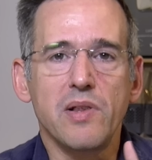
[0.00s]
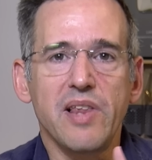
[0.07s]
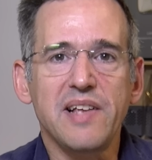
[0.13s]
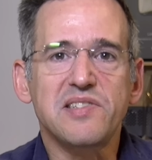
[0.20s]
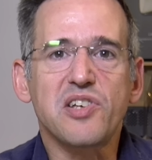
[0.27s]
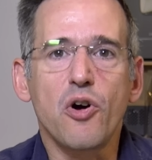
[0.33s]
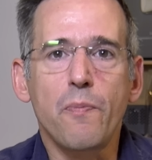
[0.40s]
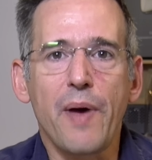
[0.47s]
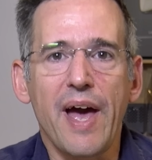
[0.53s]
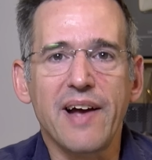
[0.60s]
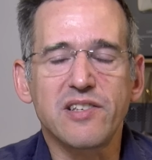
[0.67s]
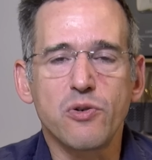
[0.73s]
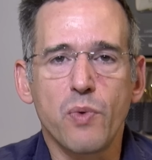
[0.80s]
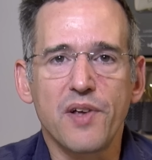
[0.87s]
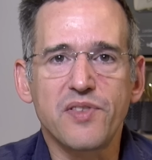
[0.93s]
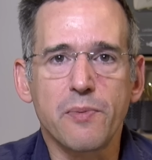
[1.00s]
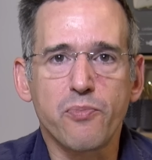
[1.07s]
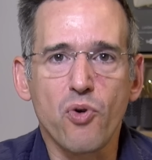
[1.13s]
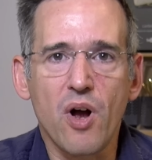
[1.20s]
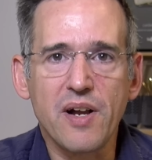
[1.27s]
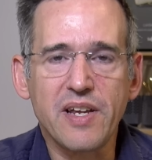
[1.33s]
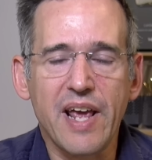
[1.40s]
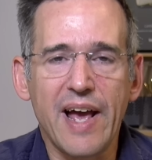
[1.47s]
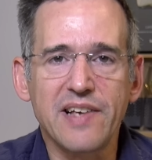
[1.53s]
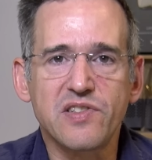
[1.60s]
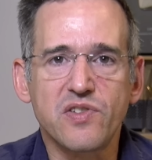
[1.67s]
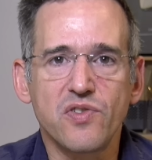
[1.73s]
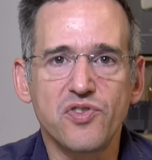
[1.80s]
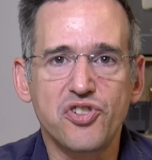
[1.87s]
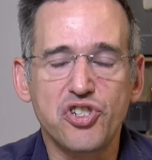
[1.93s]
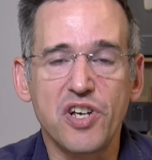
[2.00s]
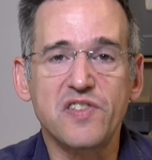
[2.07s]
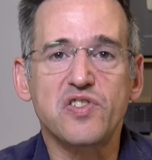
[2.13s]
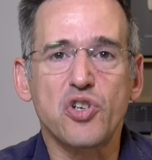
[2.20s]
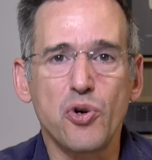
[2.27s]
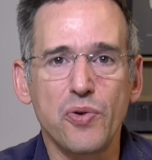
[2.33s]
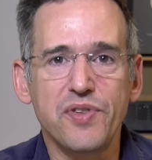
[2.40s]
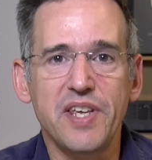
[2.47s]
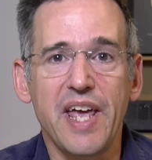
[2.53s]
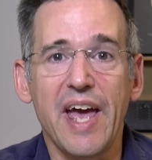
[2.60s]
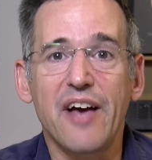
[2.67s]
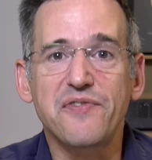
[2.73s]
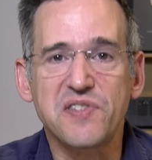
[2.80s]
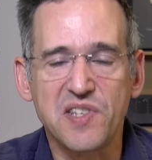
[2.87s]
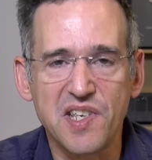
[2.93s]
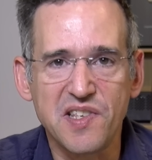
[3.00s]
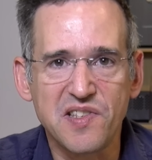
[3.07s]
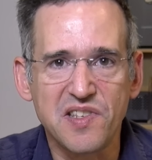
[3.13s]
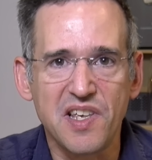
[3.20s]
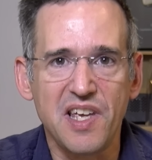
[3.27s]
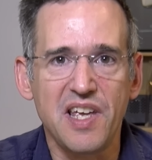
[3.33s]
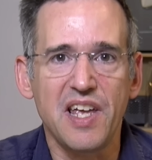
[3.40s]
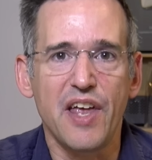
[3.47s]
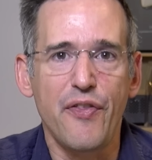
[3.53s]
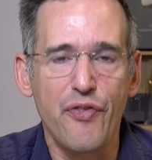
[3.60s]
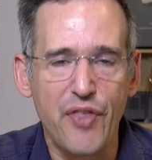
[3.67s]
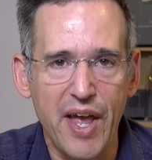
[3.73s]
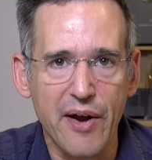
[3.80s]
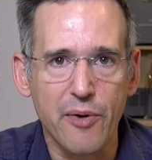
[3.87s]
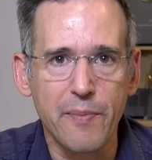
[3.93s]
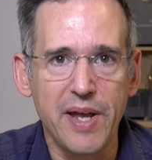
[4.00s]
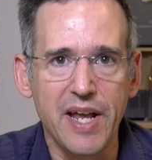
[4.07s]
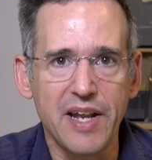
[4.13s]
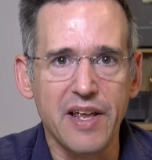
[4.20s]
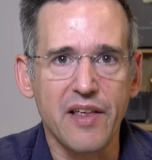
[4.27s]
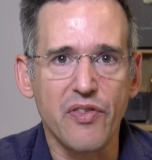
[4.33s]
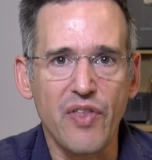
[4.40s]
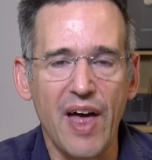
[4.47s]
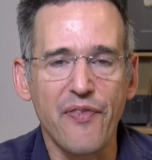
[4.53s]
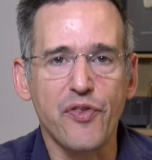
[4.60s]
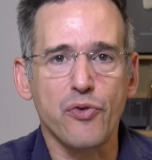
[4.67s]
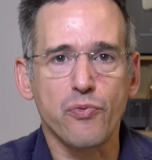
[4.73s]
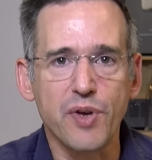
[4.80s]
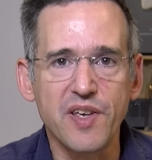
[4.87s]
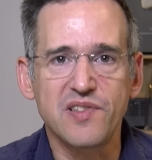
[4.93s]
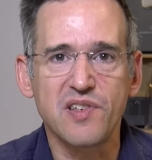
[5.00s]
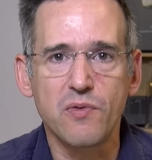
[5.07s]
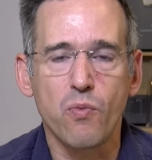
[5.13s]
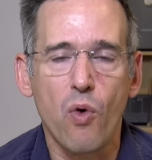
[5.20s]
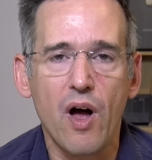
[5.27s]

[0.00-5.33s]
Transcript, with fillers: But let's go back to what the broadcasters just told the FCC in their meeting, that the reason